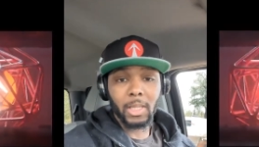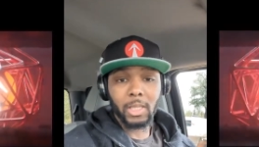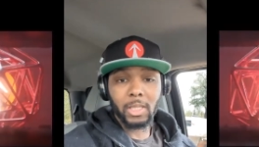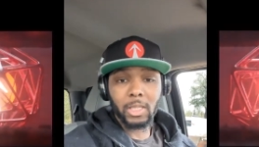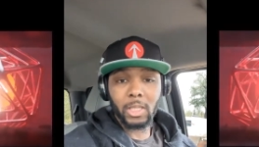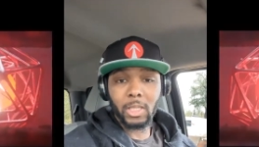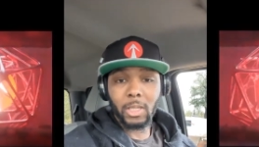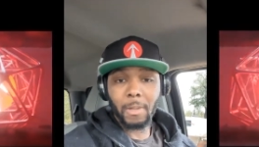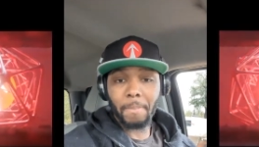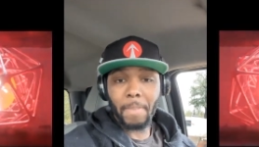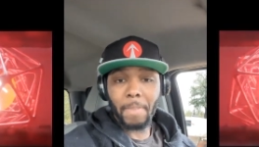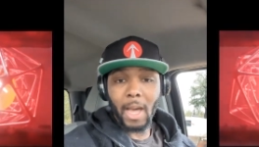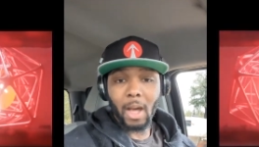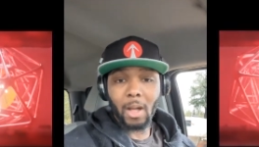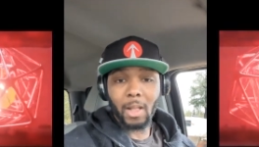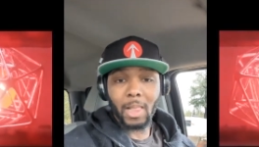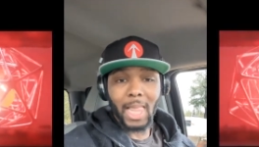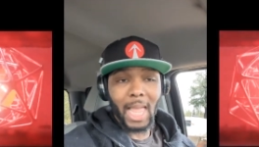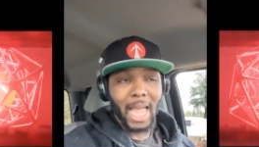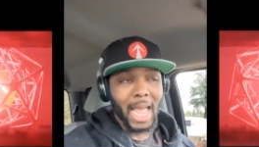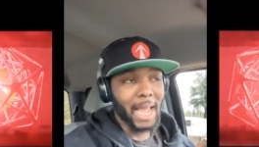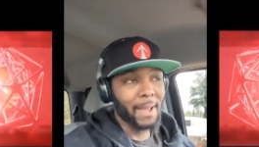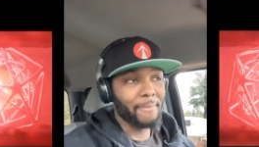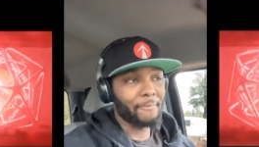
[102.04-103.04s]
this is about
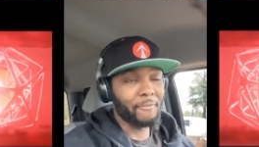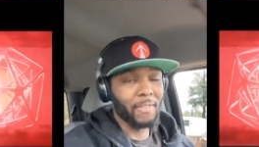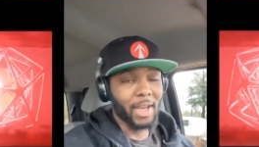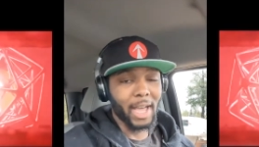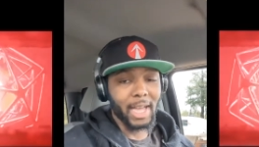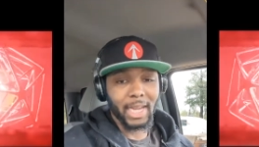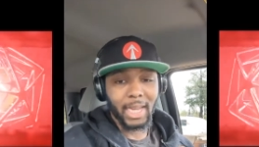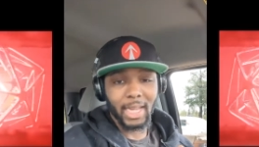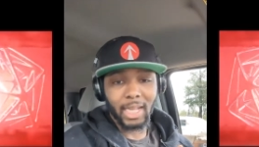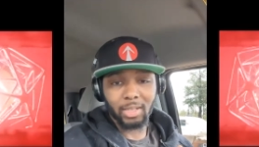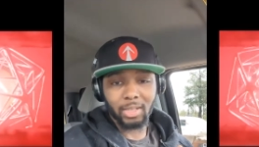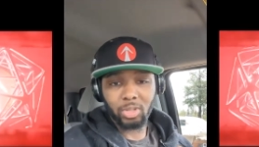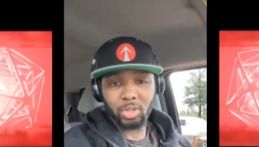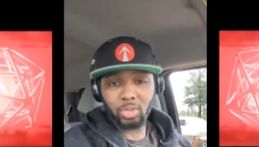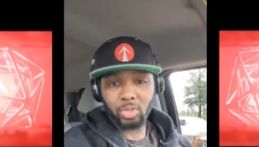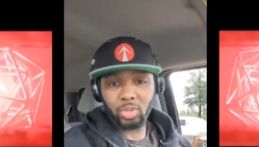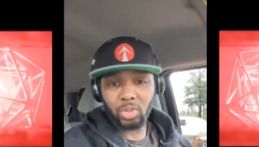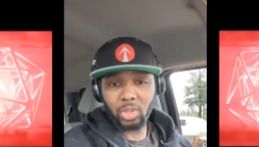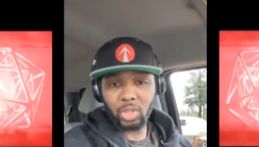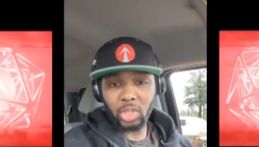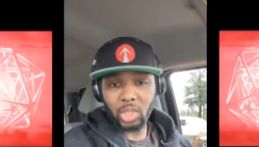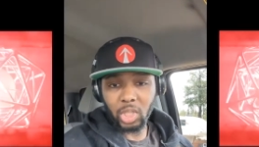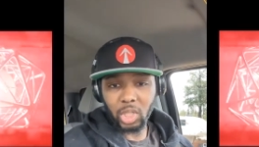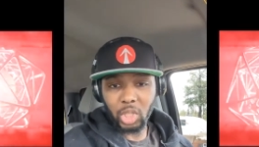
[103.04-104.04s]
like financial
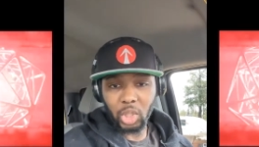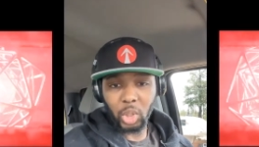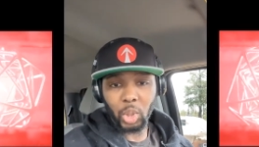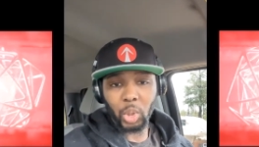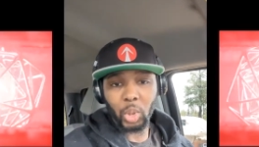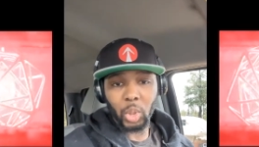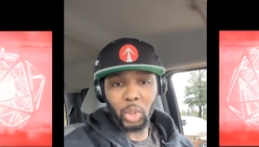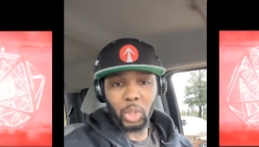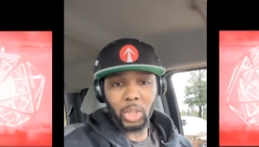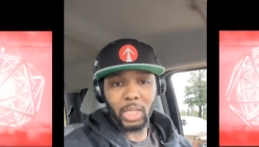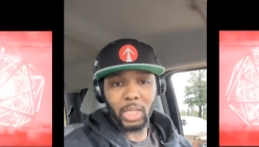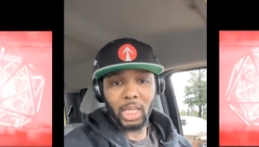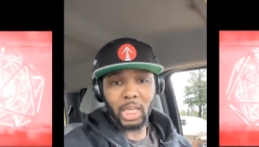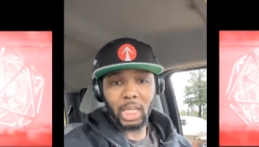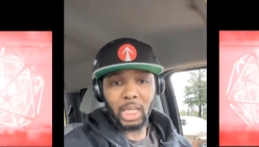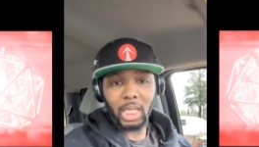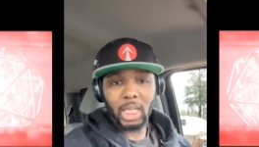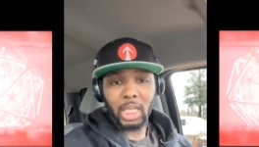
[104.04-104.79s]
security,